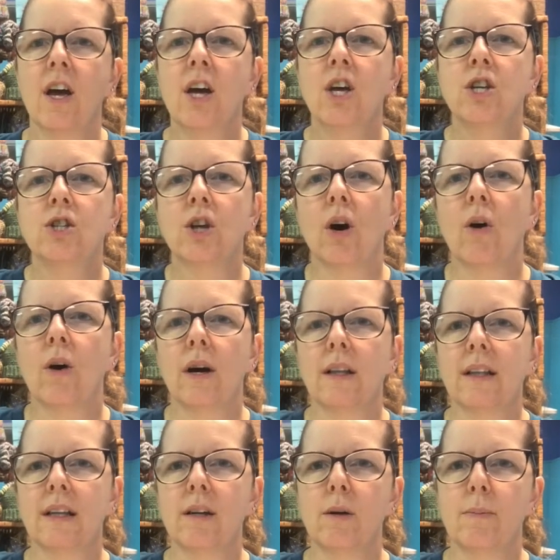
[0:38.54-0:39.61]
So
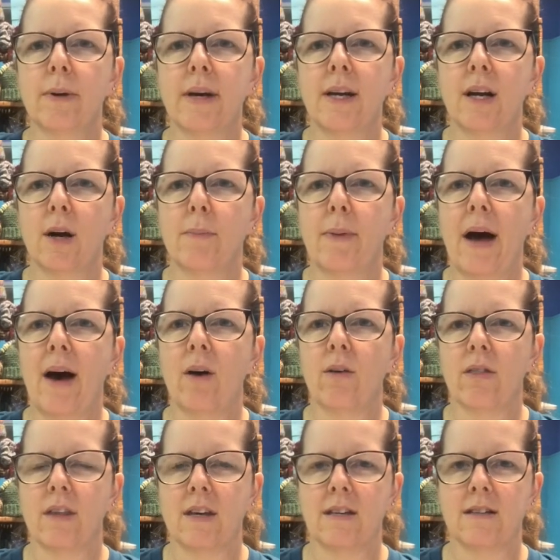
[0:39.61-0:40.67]
a little bit
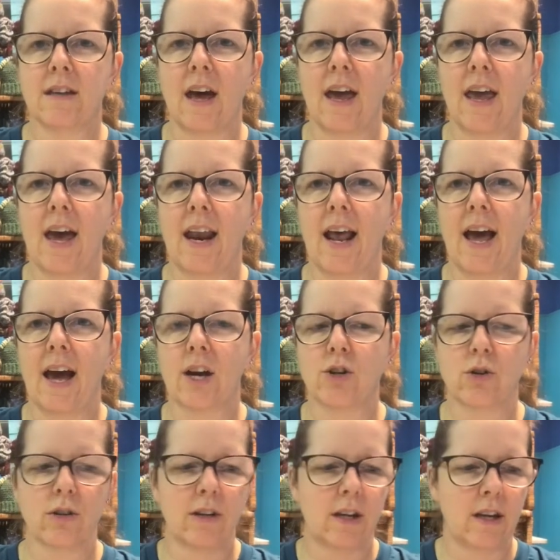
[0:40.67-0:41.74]
about this, I had
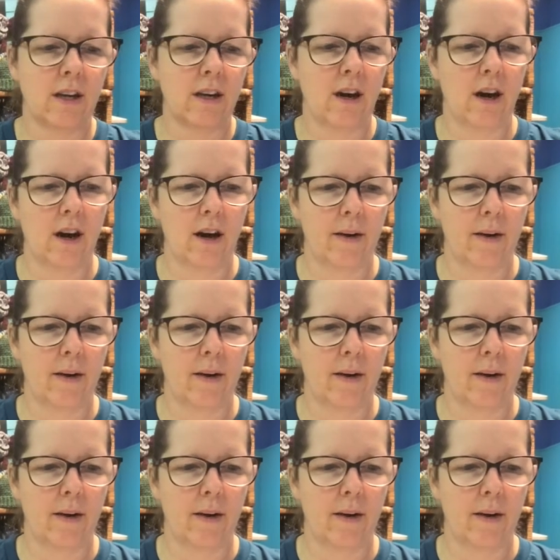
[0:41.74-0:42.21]
actually